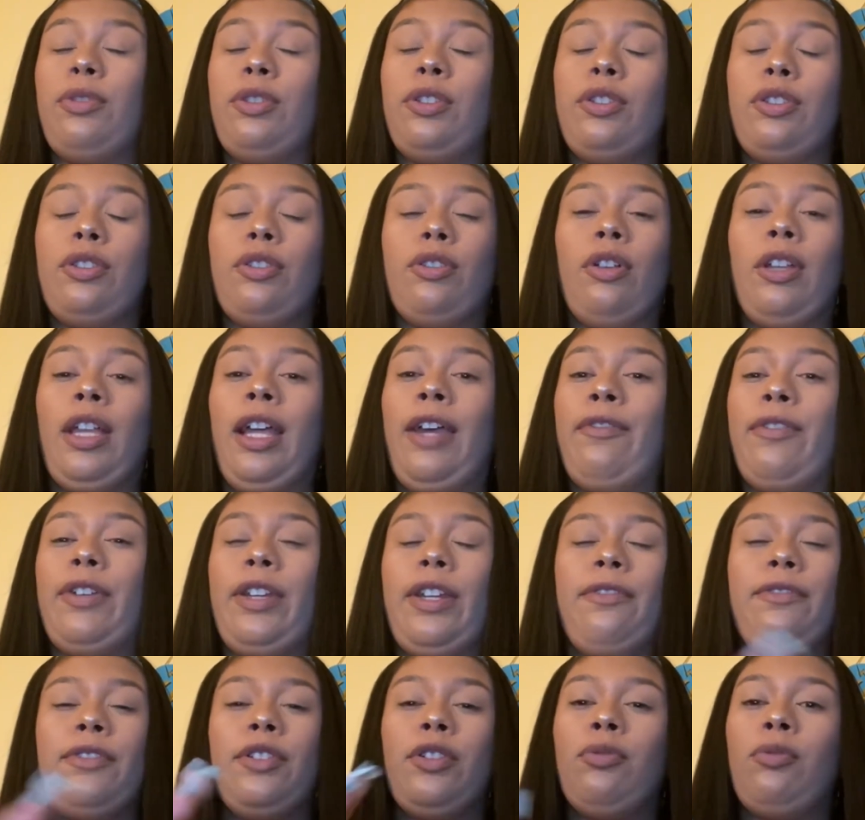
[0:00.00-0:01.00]
live
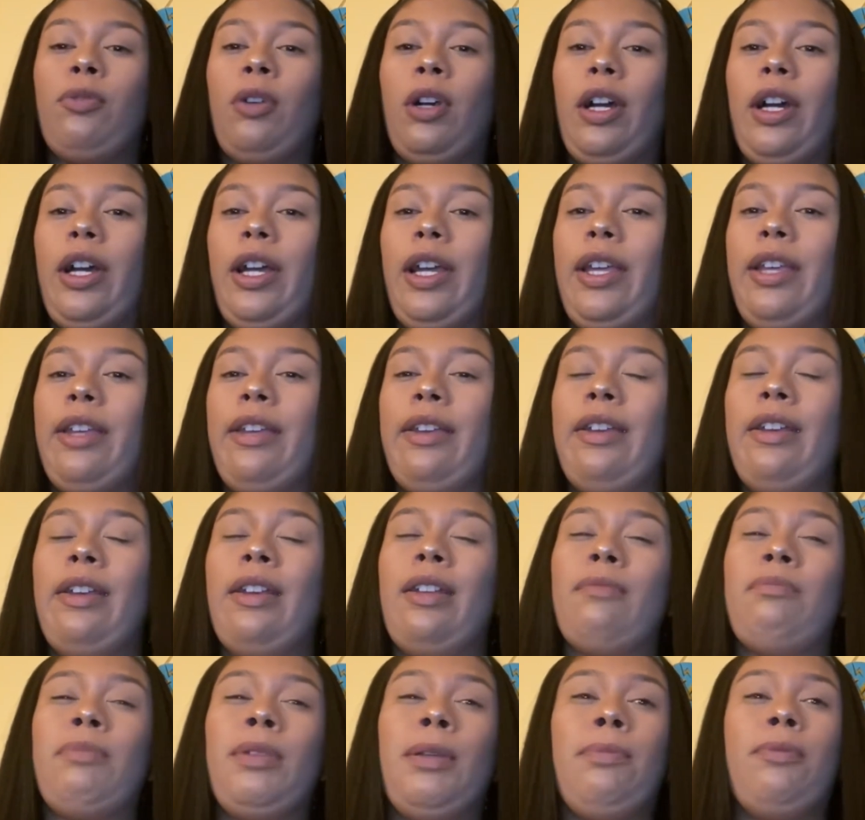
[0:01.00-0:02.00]
whenever you want.
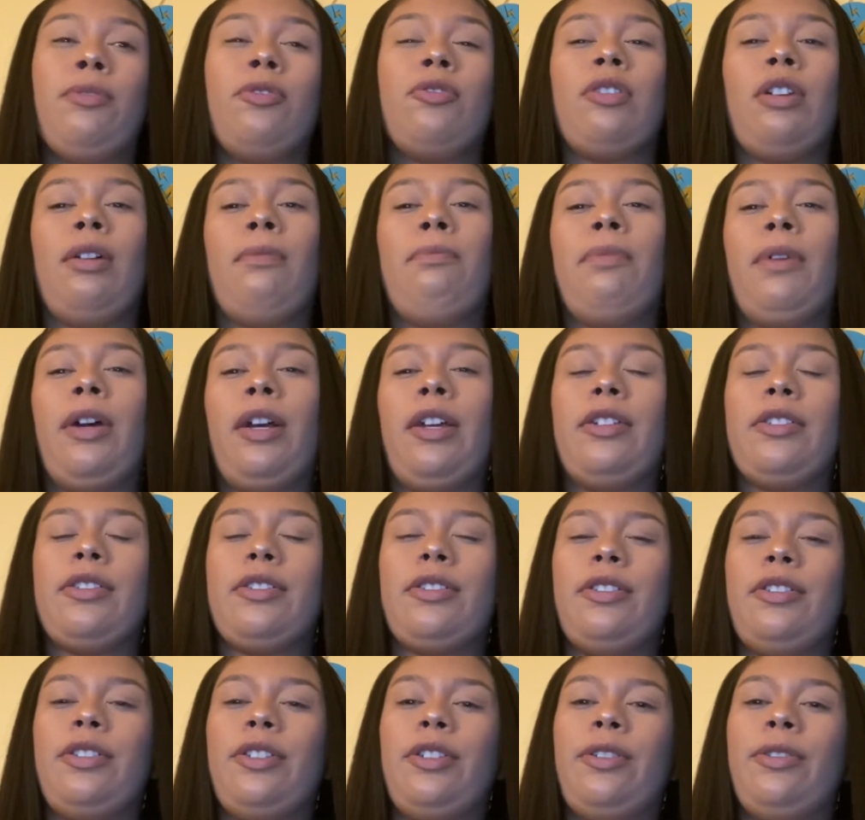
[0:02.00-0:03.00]
People drop bars
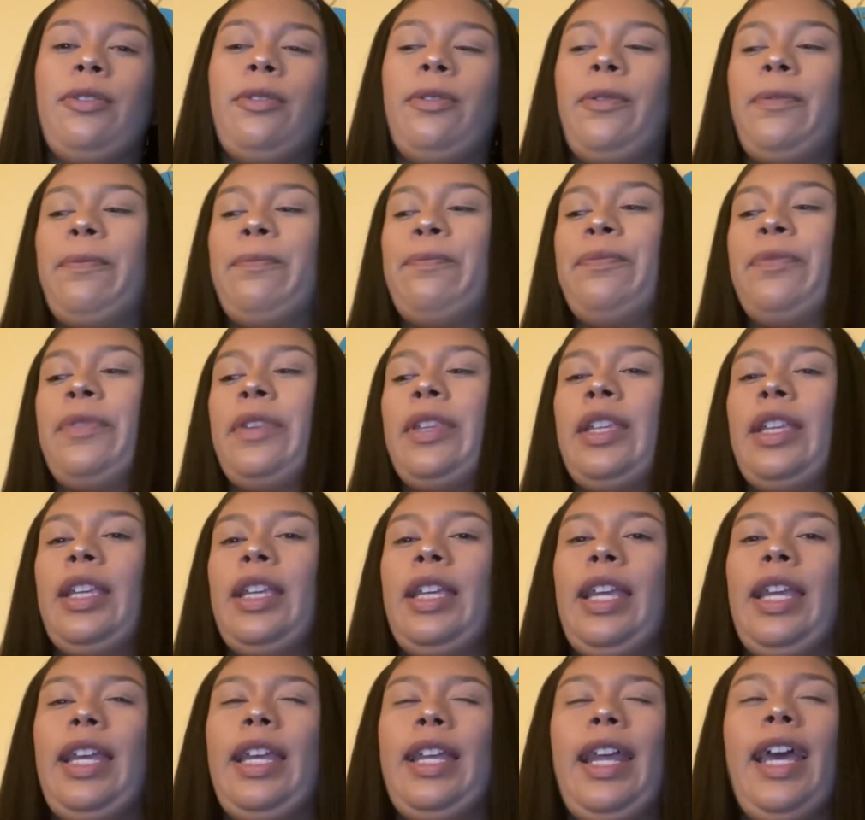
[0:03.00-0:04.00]
on you.
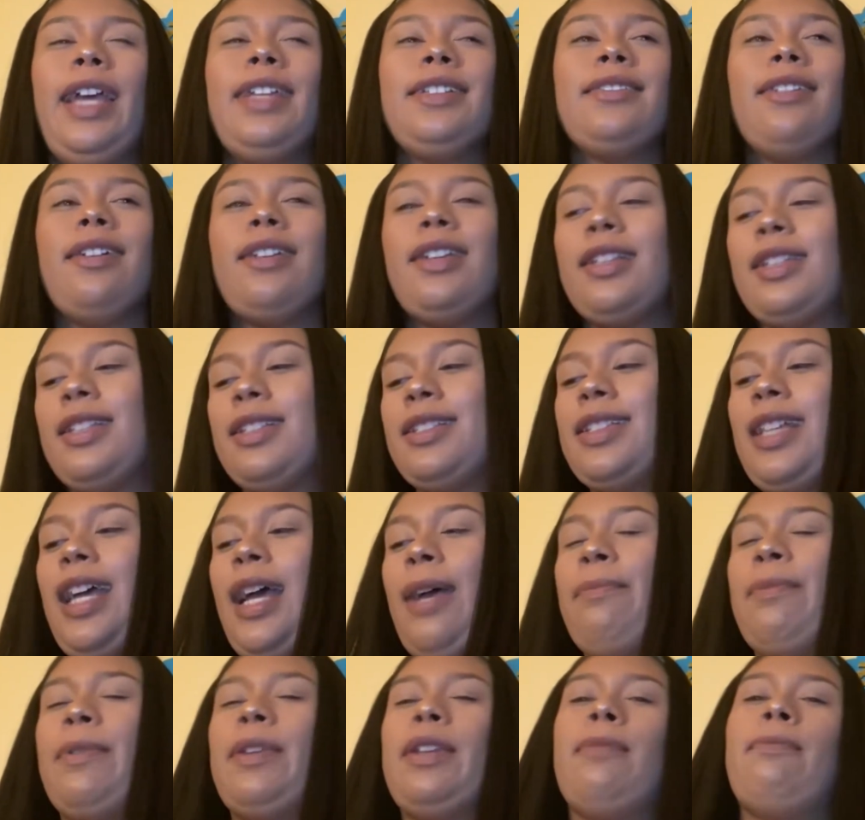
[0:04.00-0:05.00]
And I started this app
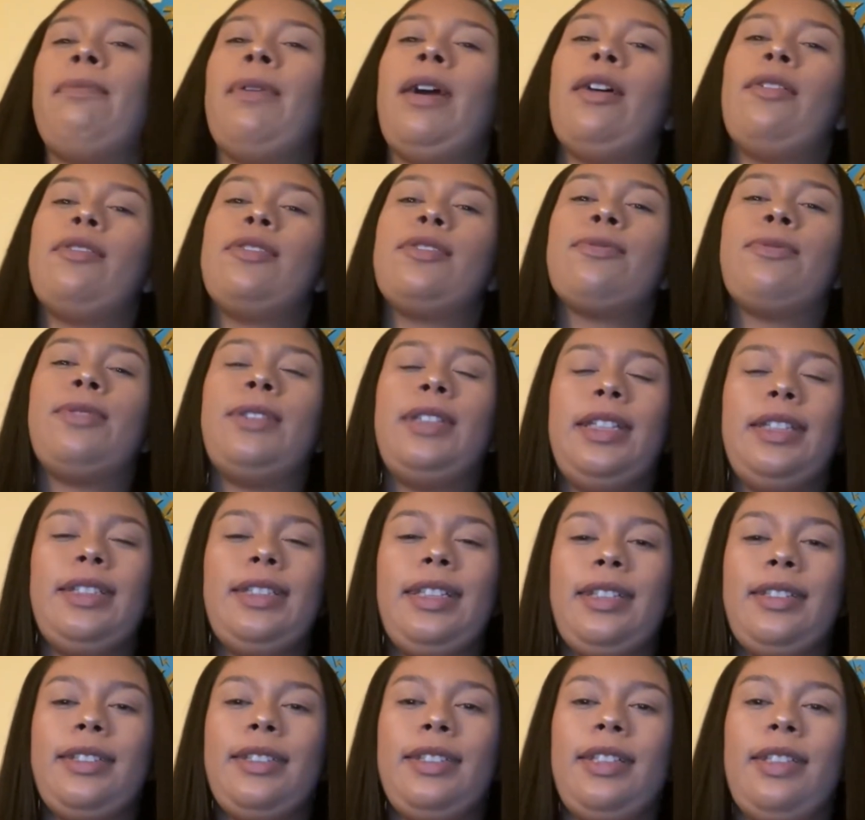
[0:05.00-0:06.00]
in about
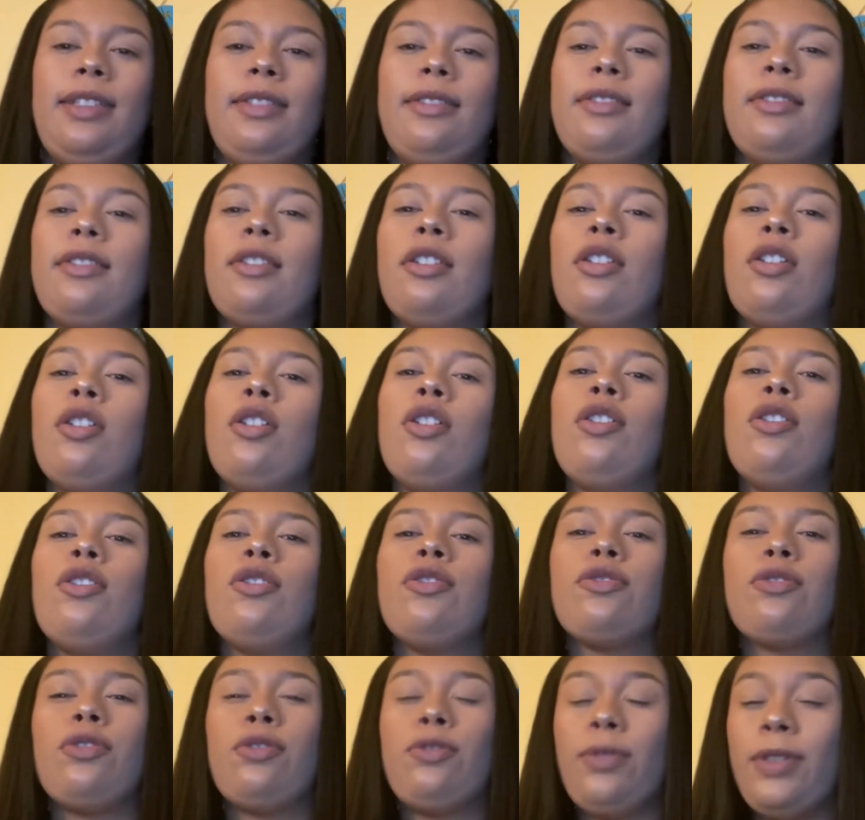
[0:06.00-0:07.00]
2016.
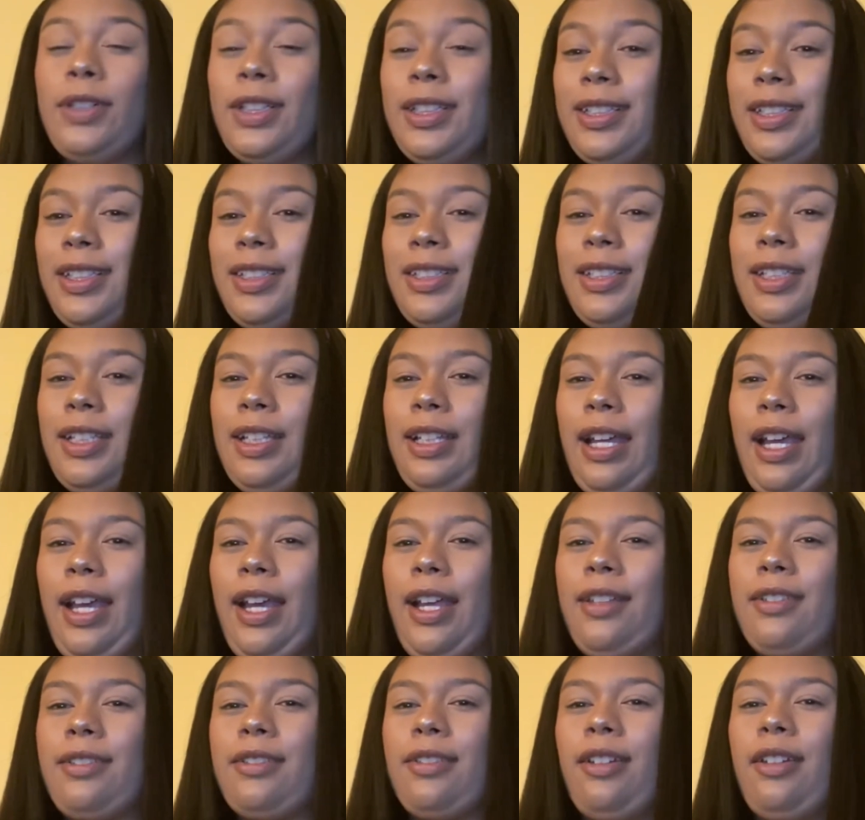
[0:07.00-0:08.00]
So 2016 I
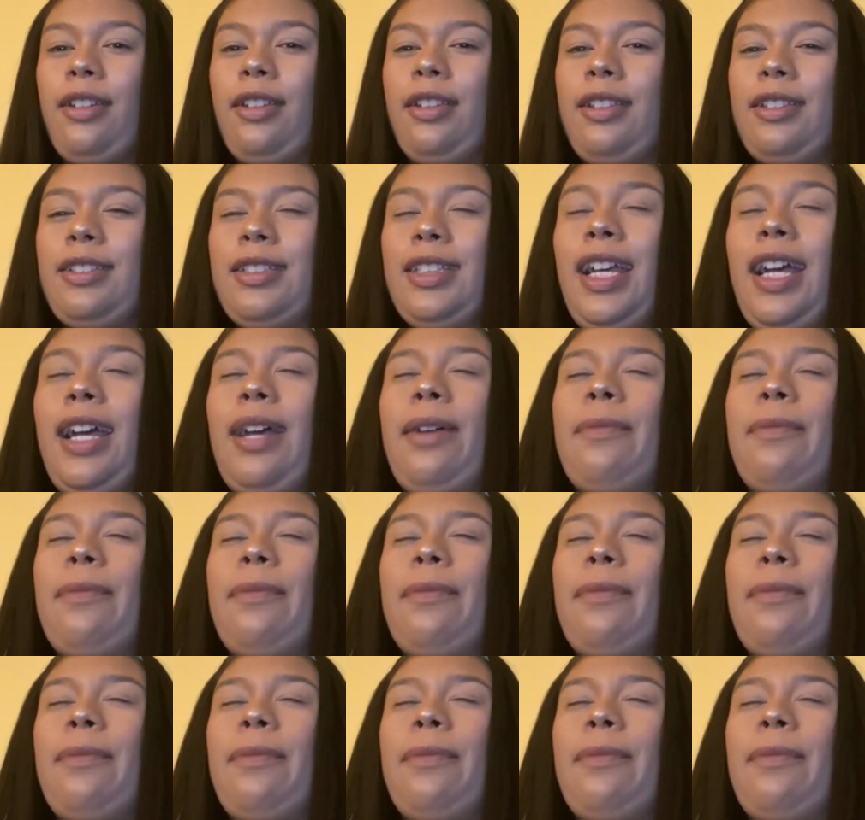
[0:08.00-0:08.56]
had started this app.